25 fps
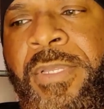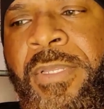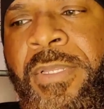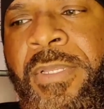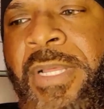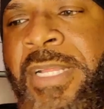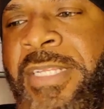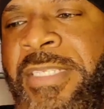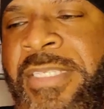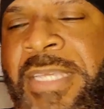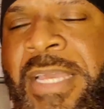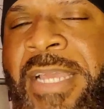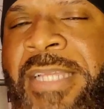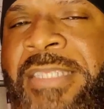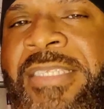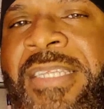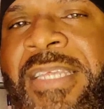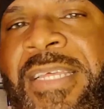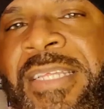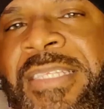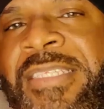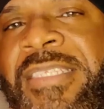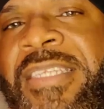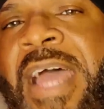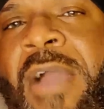
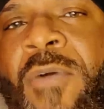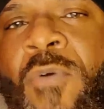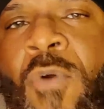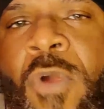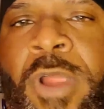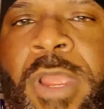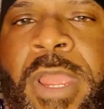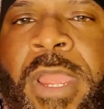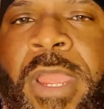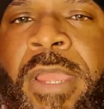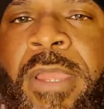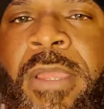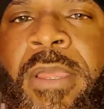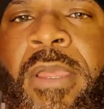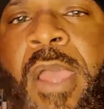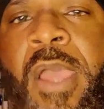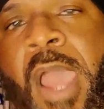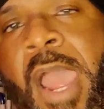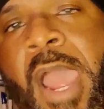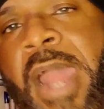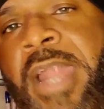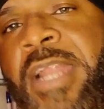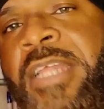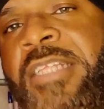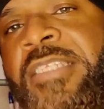It's not working.
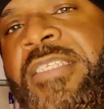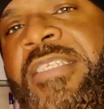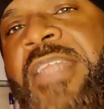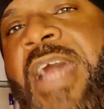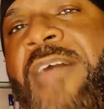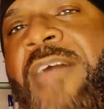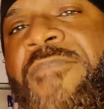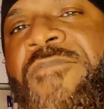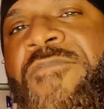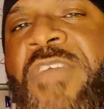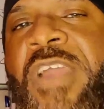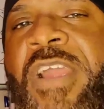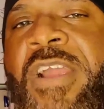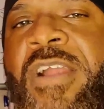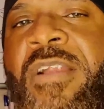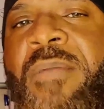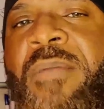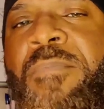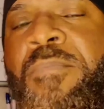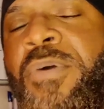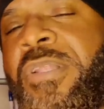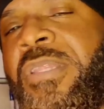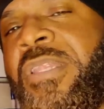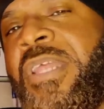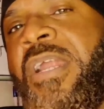And it's not fair to
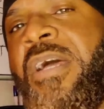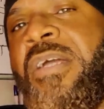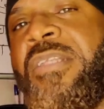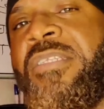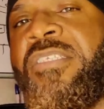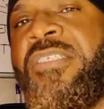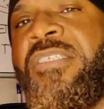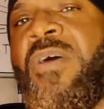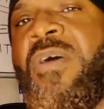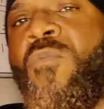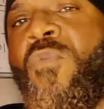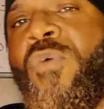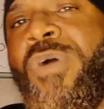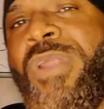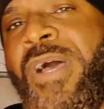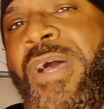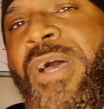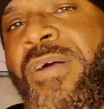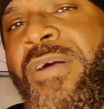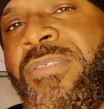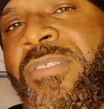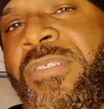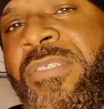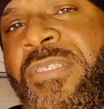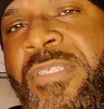put that on someone
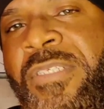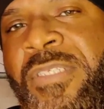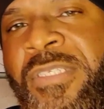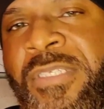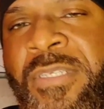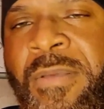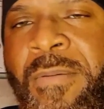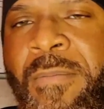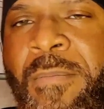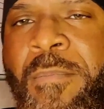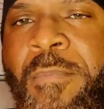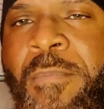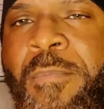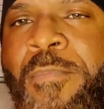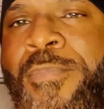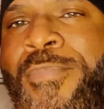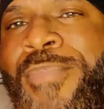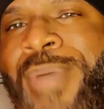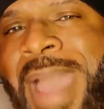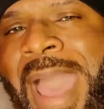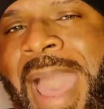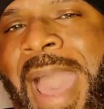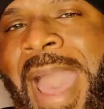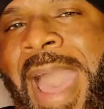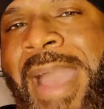else's
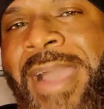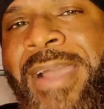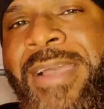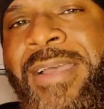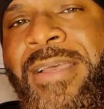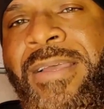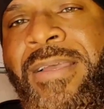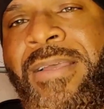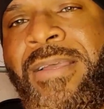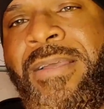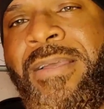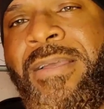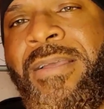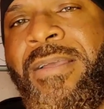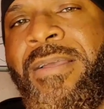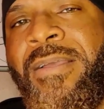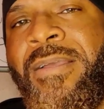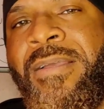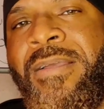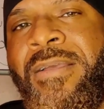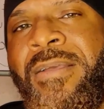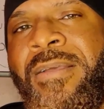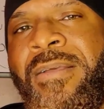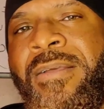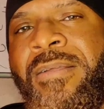back
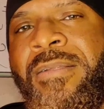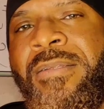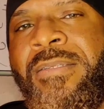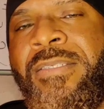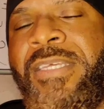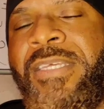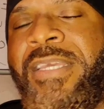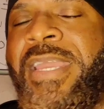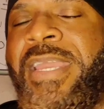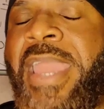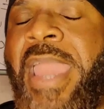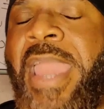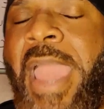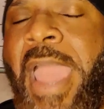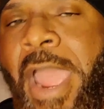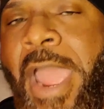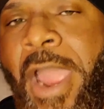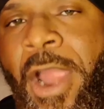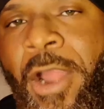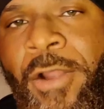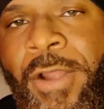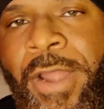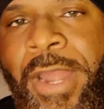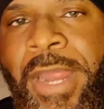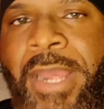to
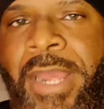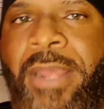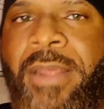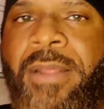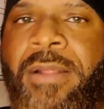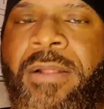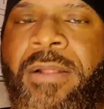carry.